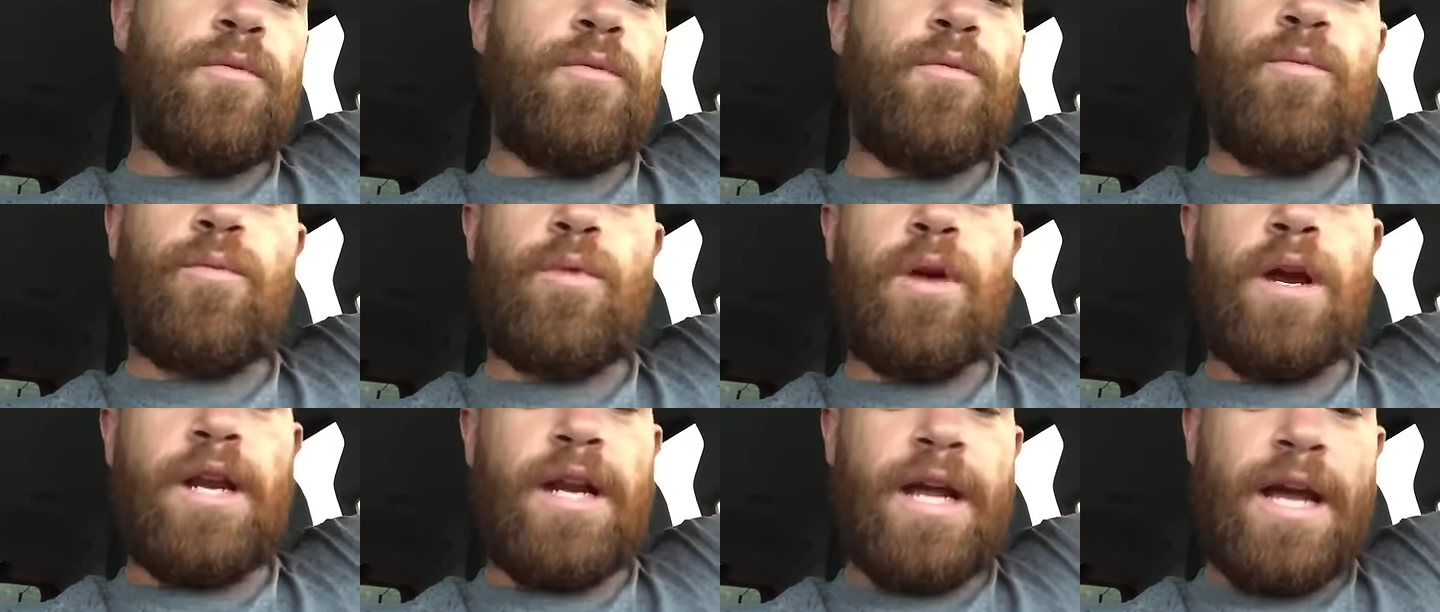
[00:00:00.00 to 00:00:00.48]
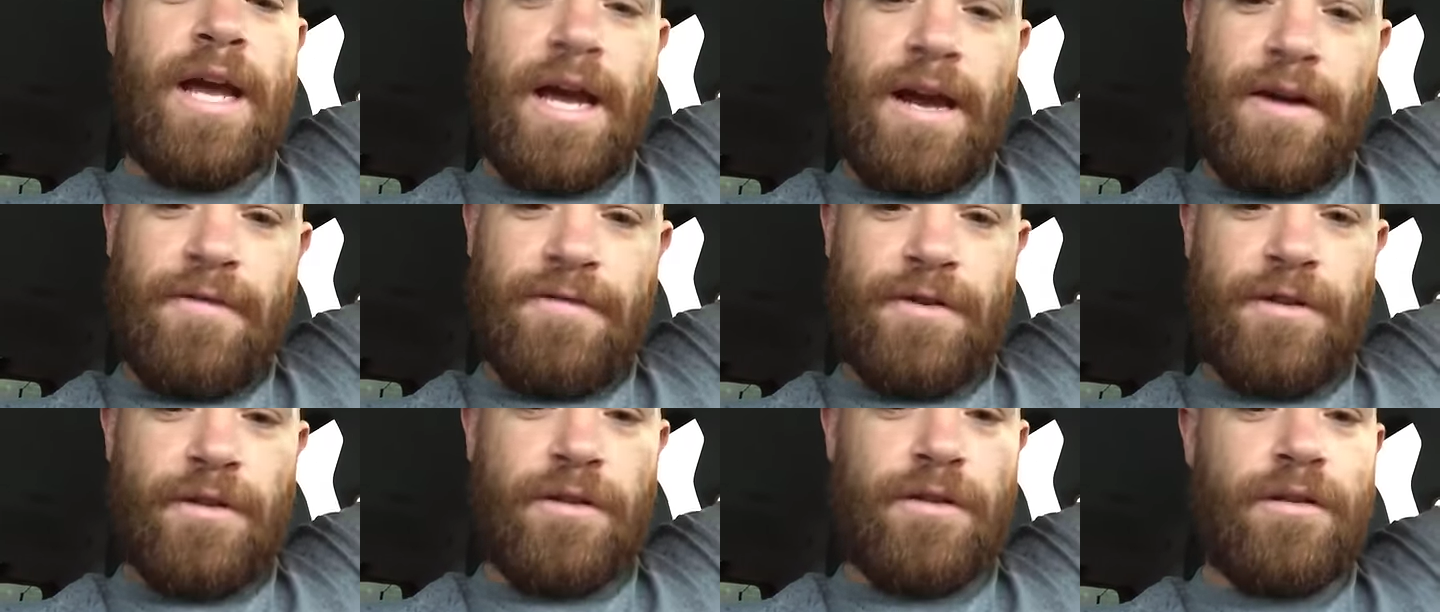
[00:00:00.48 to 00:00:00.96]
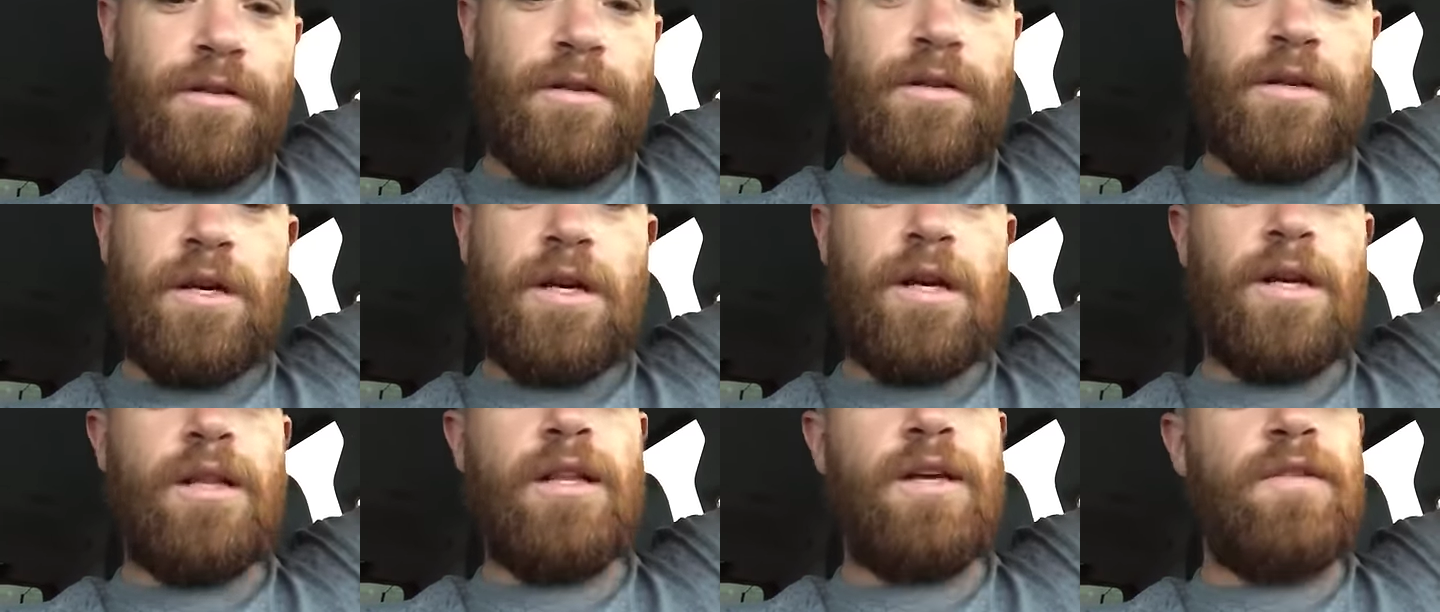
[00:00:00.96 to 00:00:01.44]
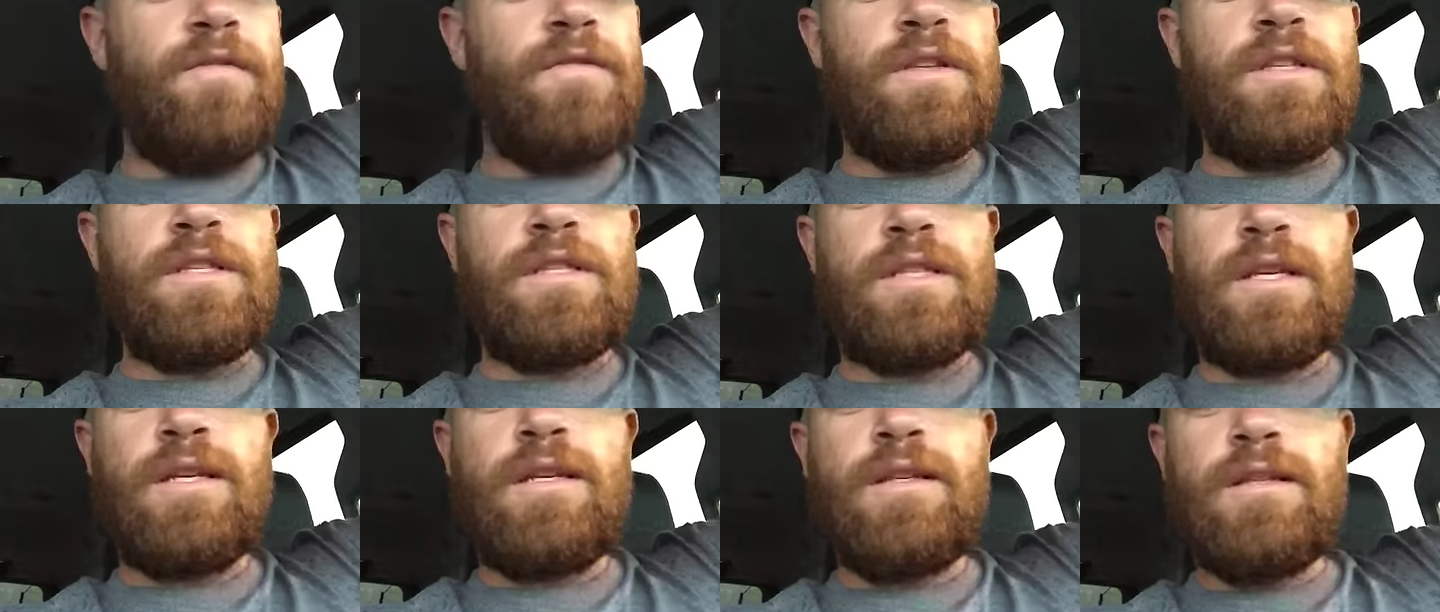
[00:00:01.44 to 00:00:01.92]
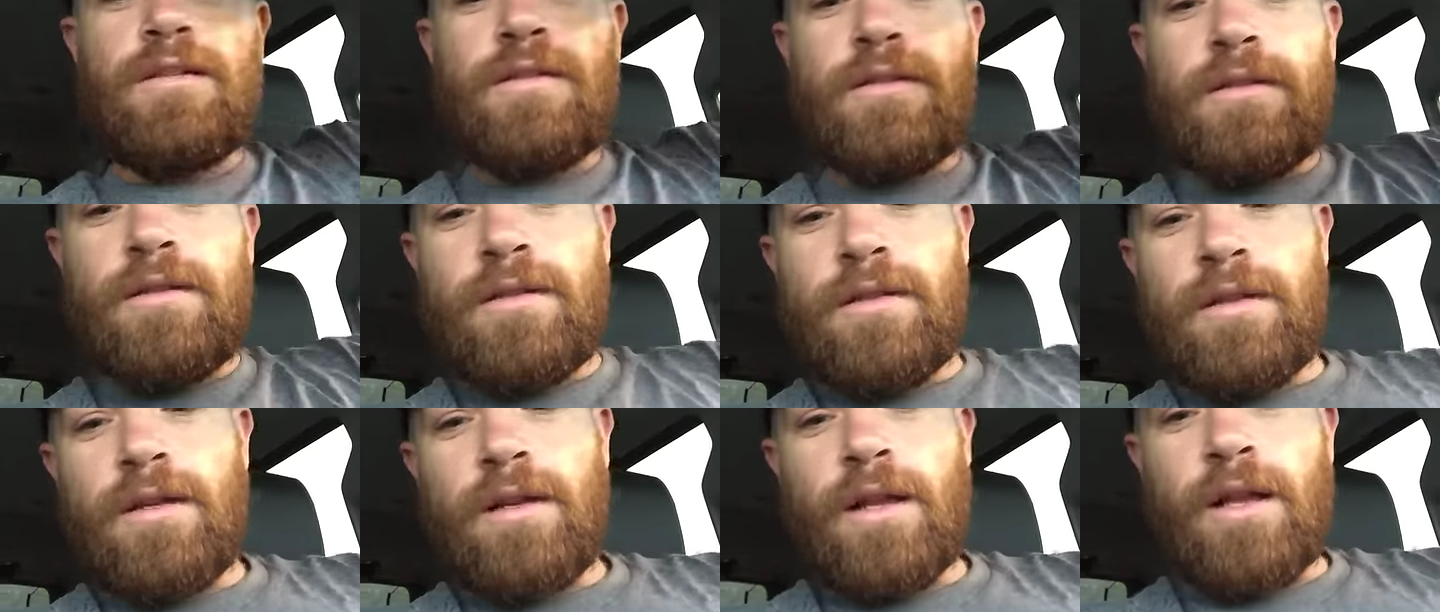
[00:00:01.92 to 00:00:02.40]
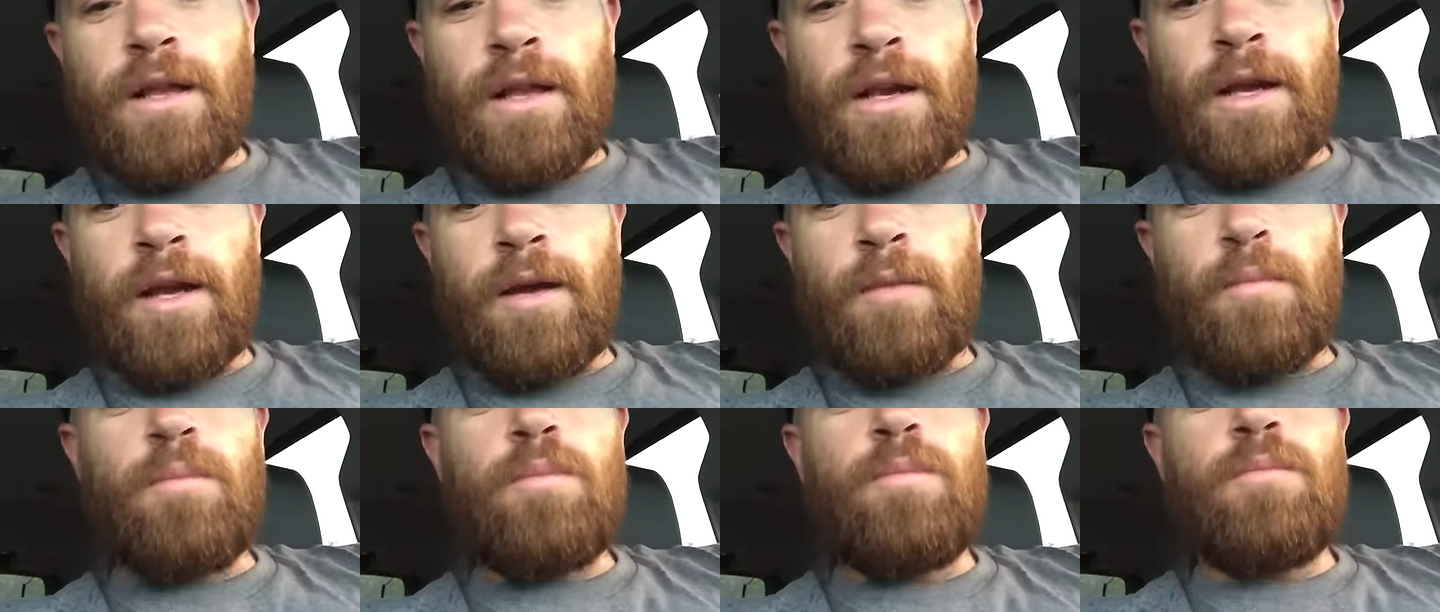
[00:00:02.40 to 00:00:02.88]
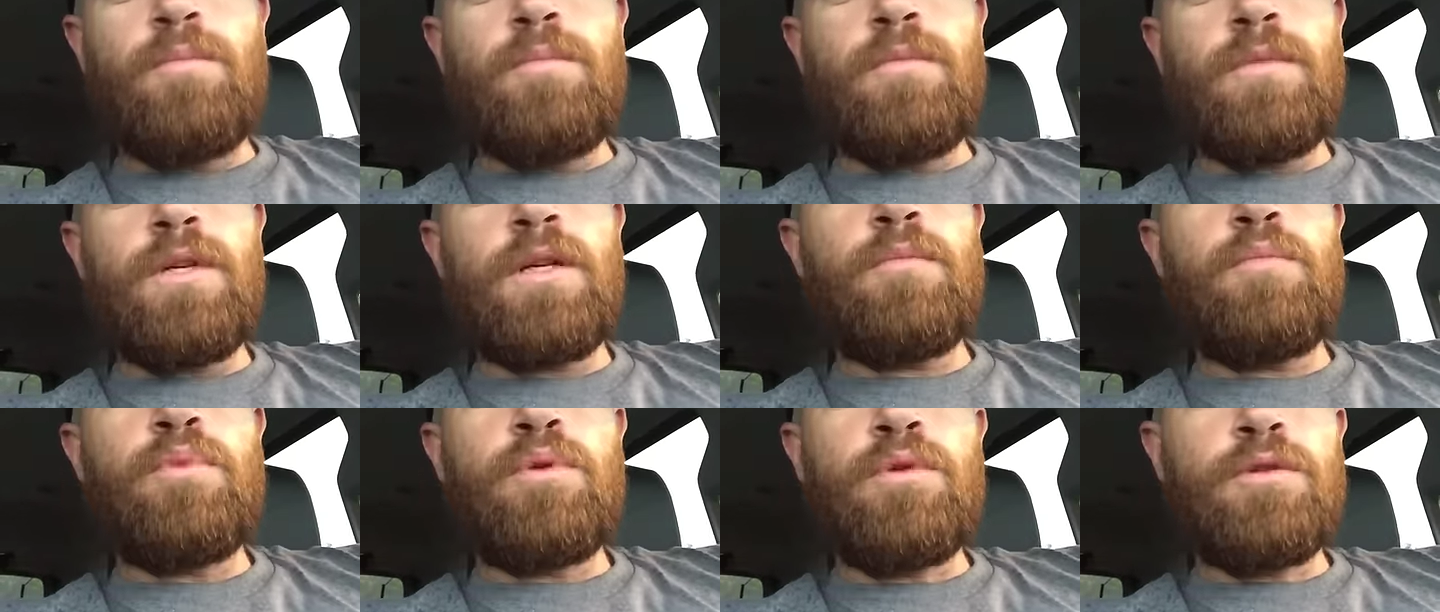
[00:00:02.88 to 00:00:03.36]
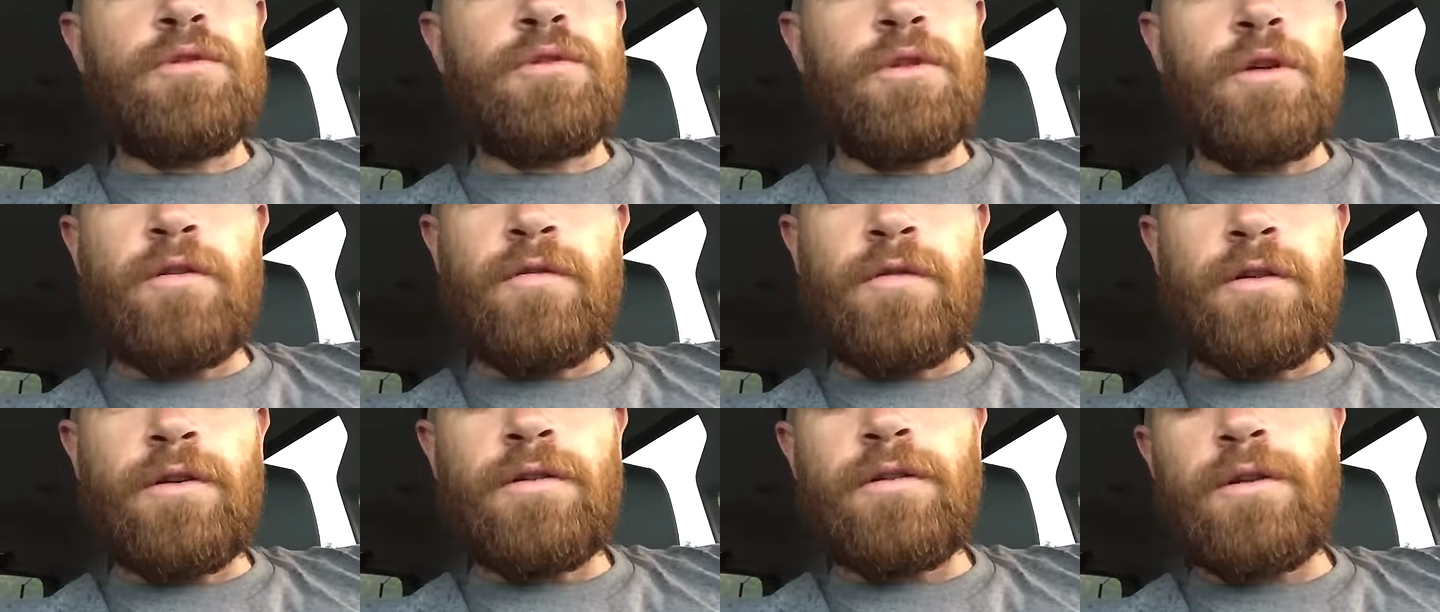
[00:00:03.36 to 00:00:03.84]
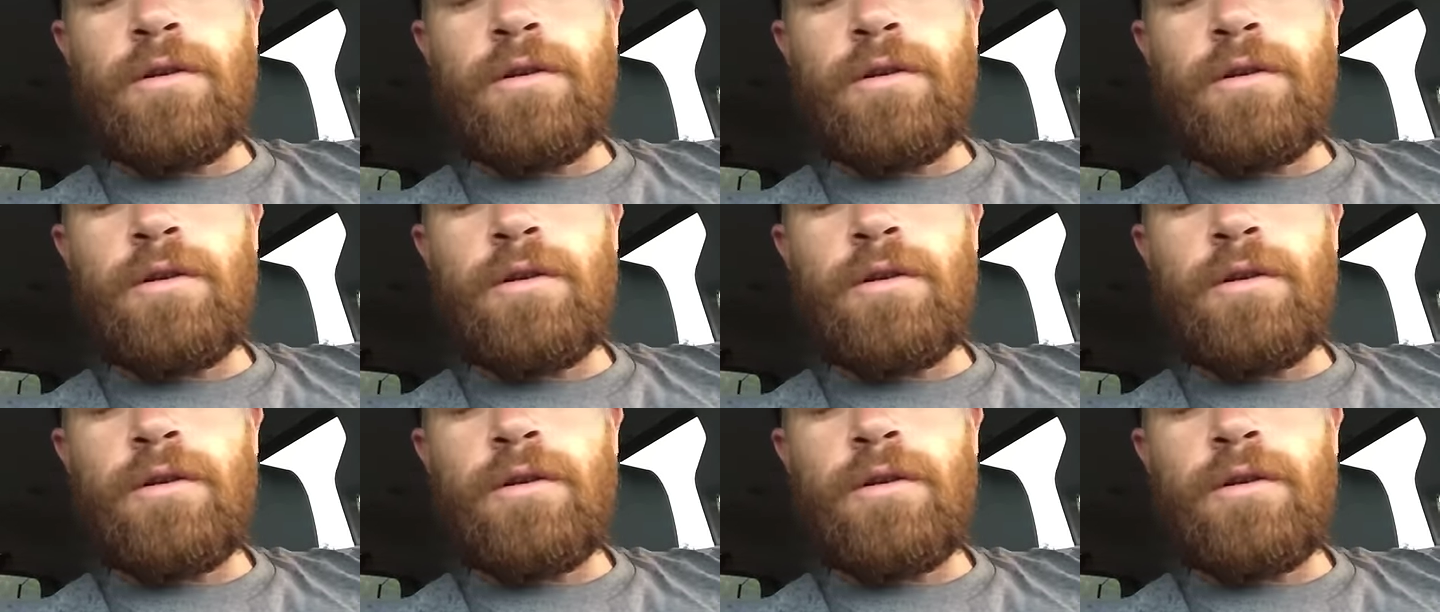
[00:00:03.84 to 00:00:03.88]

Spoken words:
right after I left the scene and I had pulled over.